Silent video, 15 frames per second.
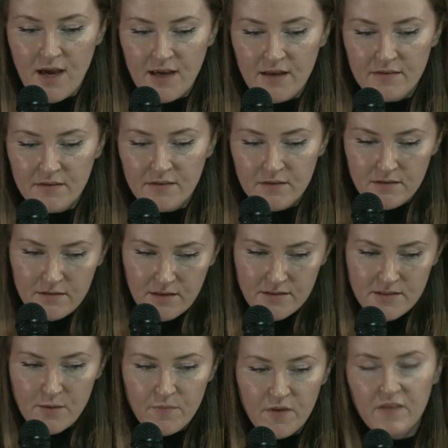That
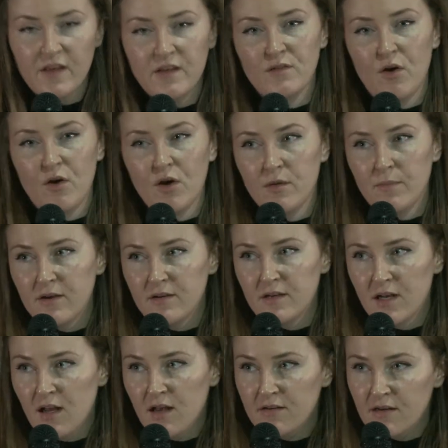is something they talk about
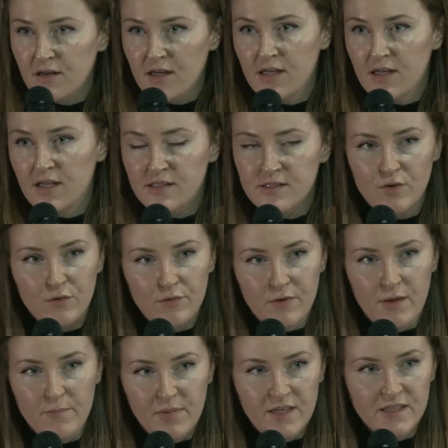a lot, and it's sort of
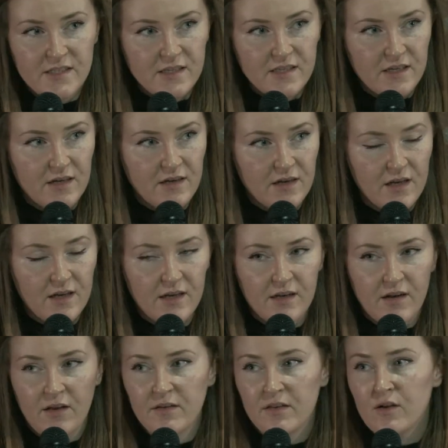implicit in
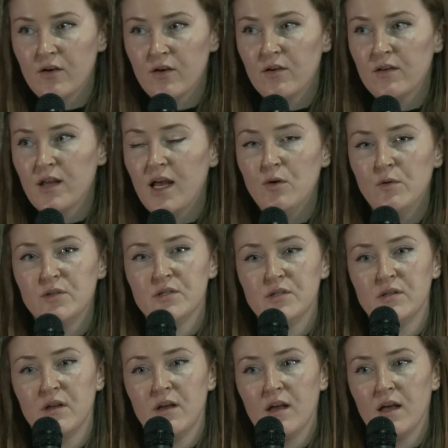a lot of their language,
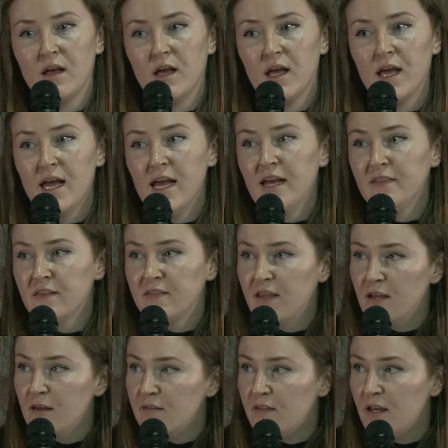and that
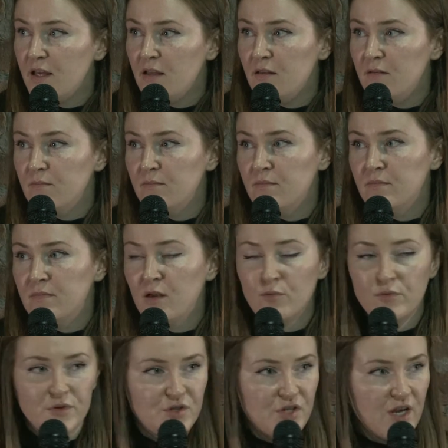they
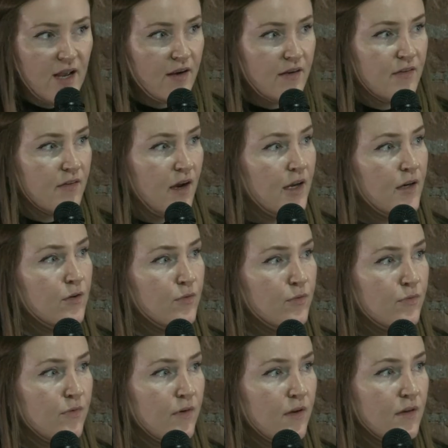reject kind
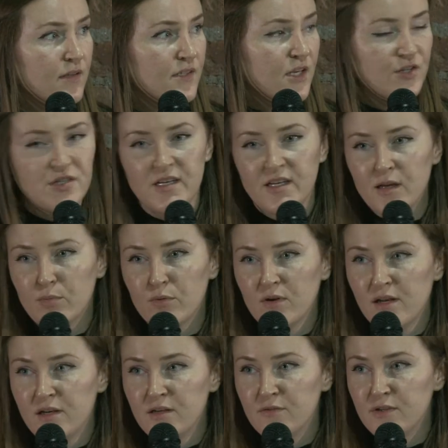of essentially
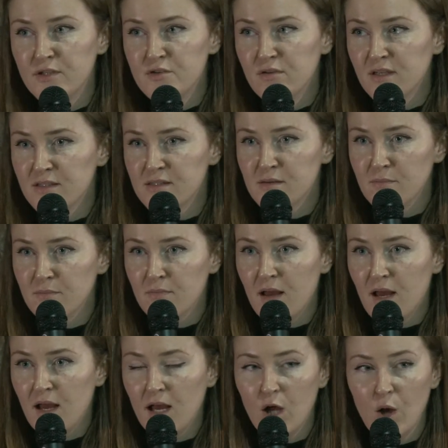liberal
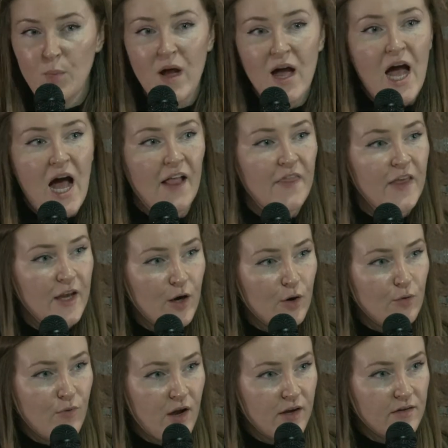individualism, and they
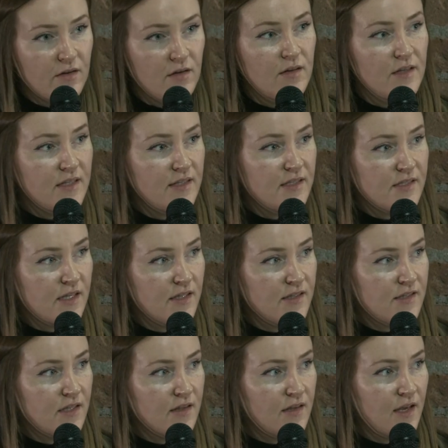are radical in the
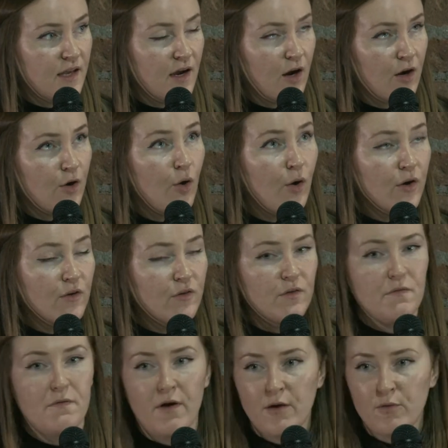sense that they are going to
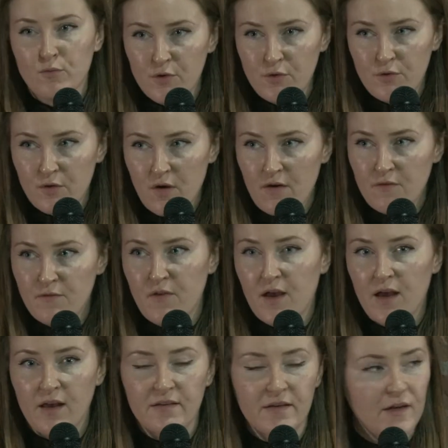the very root of
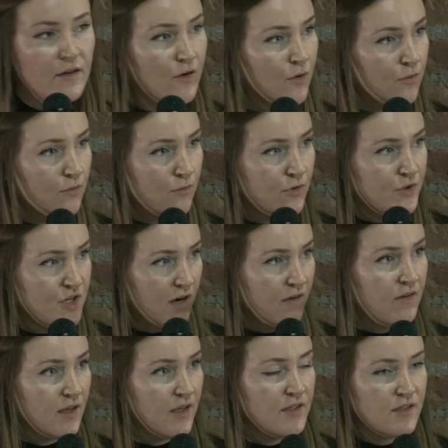that, and they're
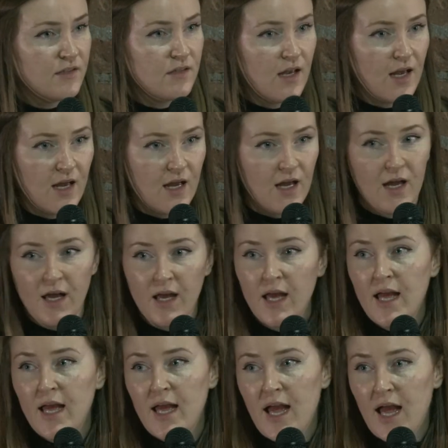rejecting it, at
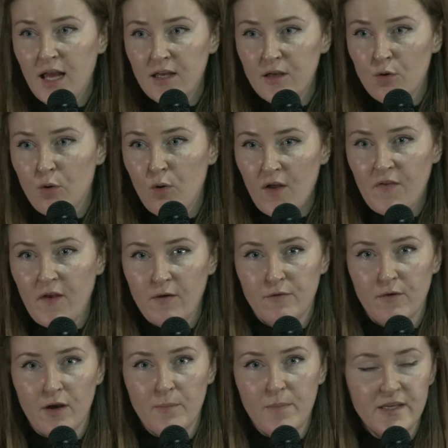that
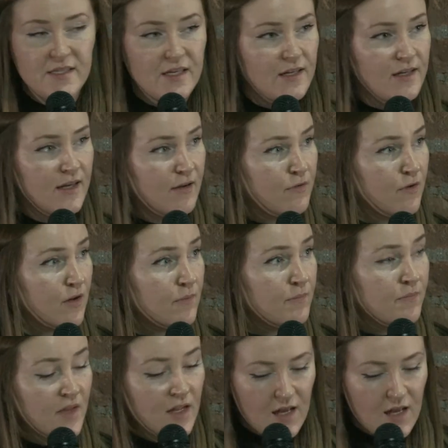very basic level.